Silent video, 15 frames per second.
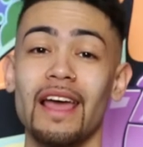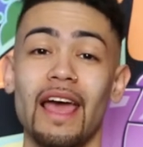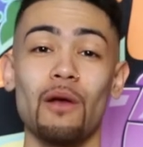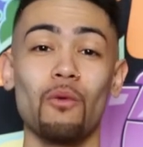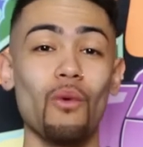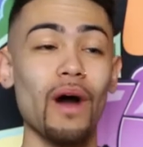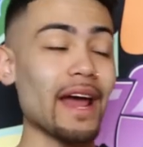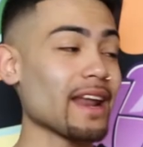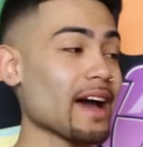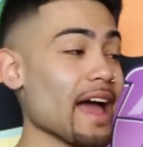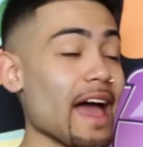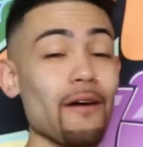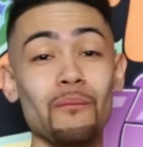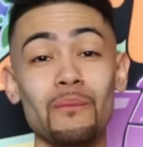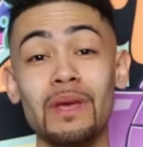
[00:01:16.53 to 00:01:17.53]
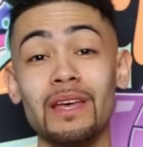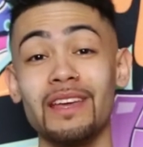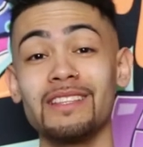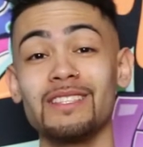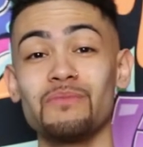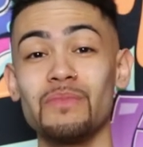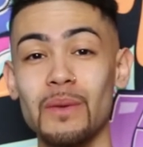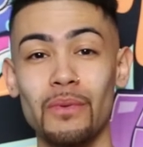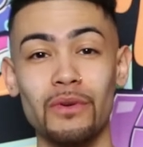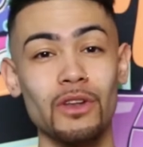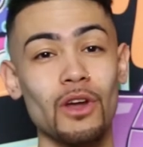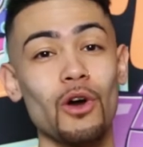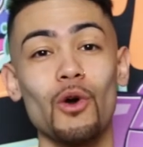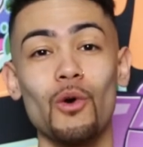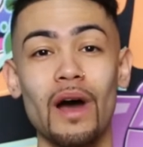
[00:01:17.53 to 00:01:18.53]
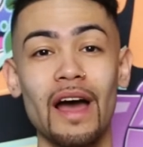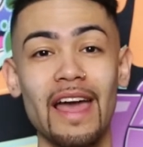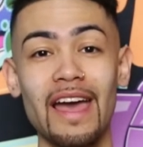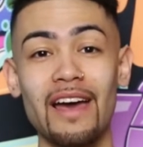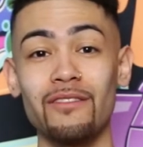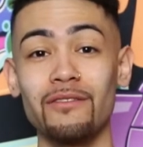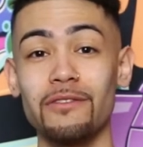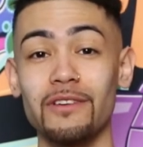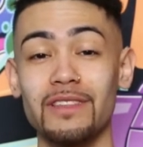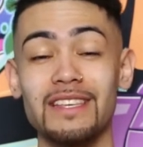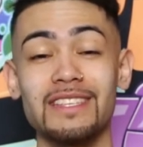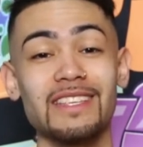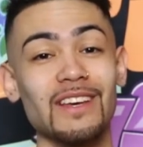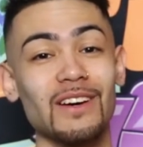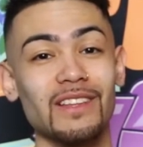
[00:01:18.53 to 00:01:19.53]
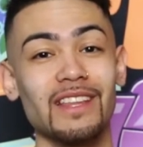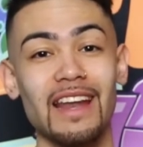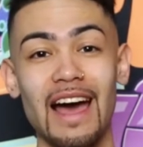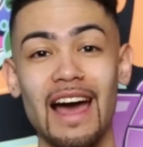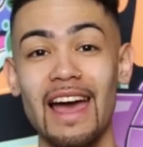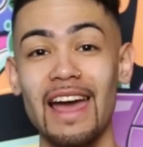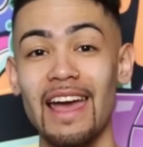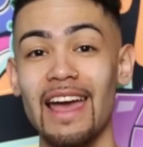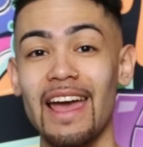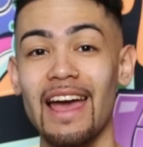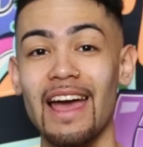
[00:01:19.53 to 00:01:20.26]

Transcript: And why not have millions of people know who I am for the skill that I